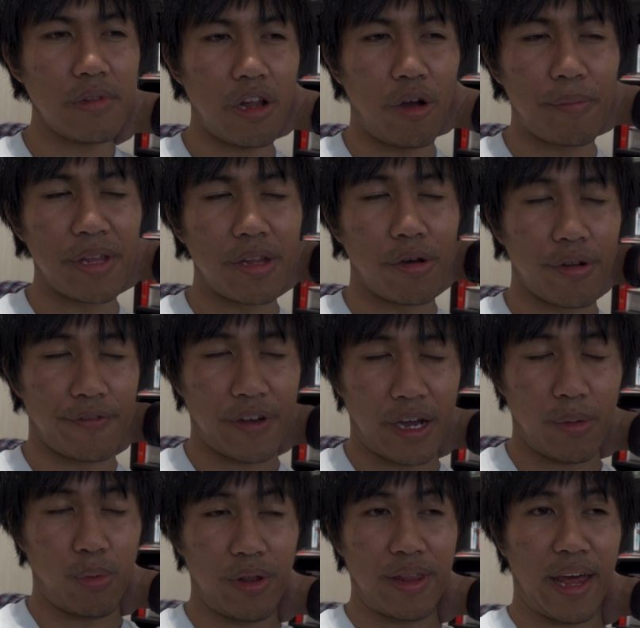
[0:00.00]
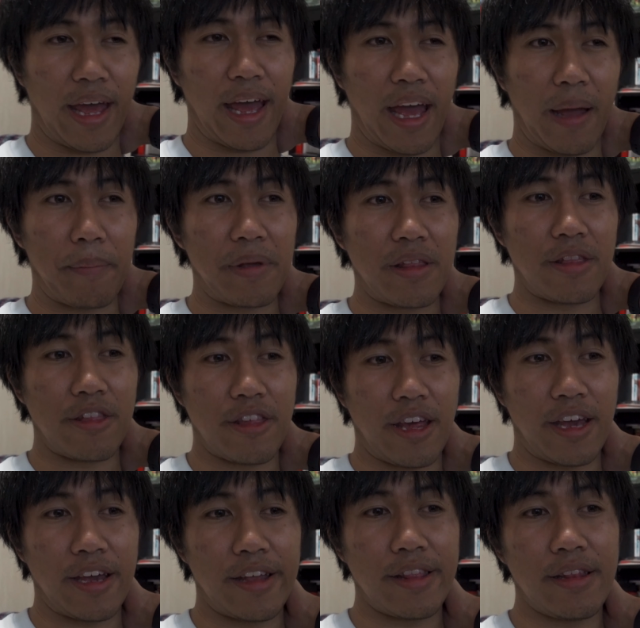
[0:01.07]
I'll be notified when that happens
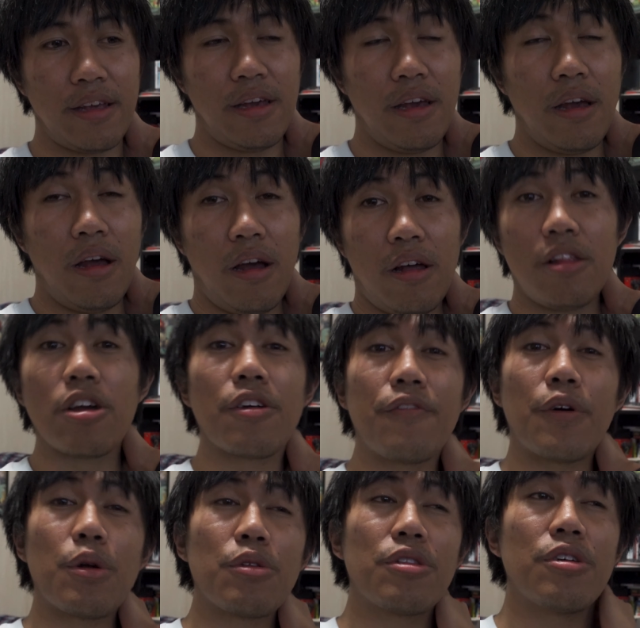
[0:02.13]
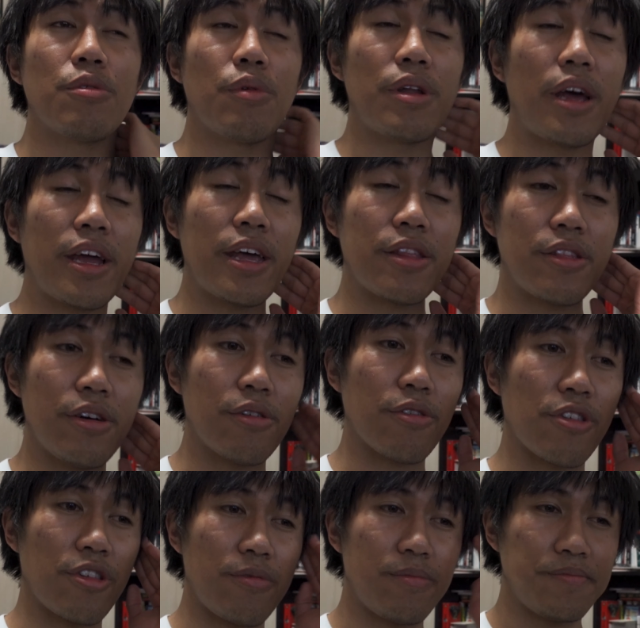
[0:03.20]
and looking forward to when I get
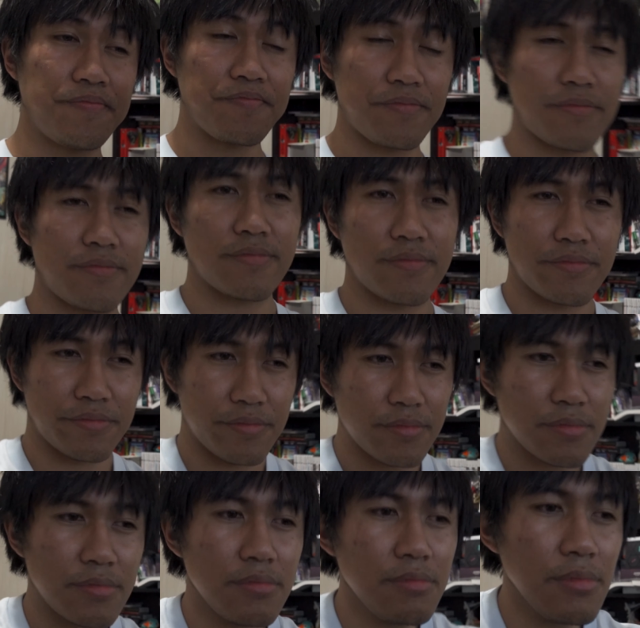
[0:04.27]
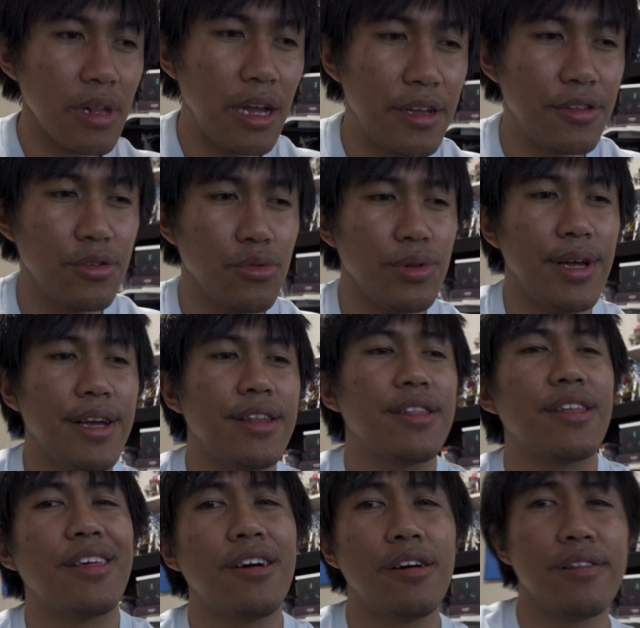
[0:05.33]
those. I do like
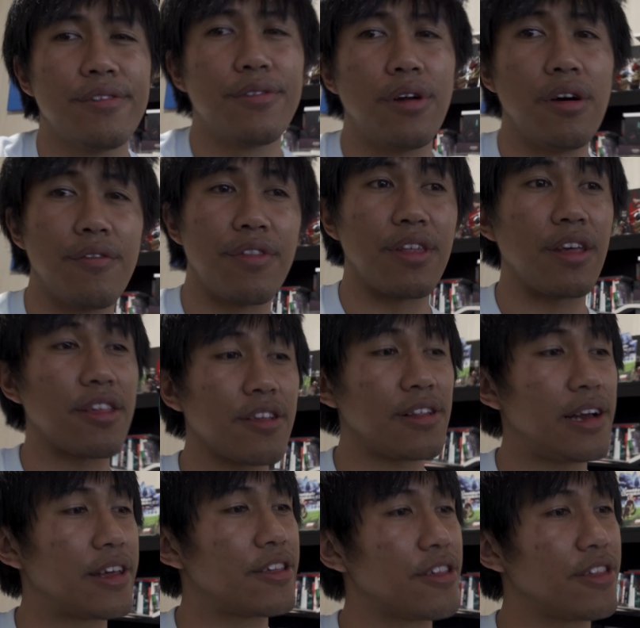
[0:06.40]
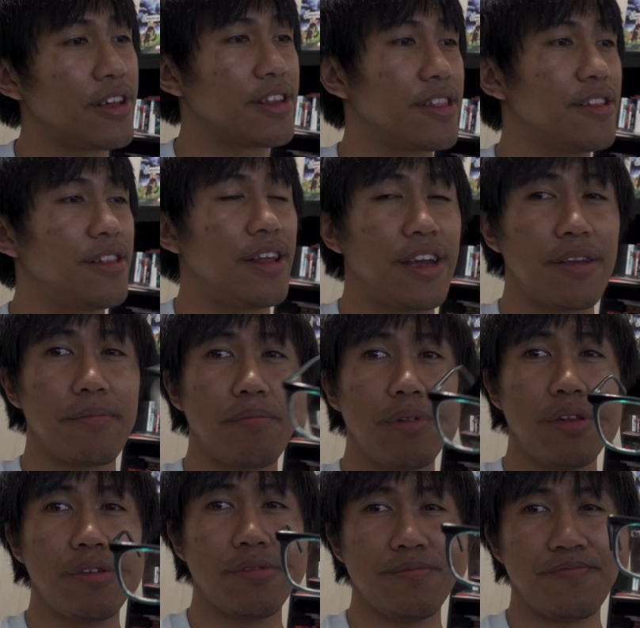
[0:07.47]
the color of these glasses, like the light
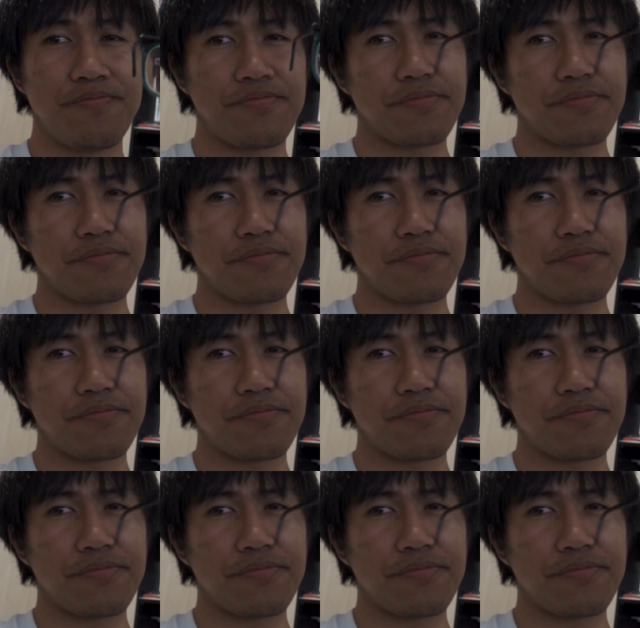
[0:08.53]
blue.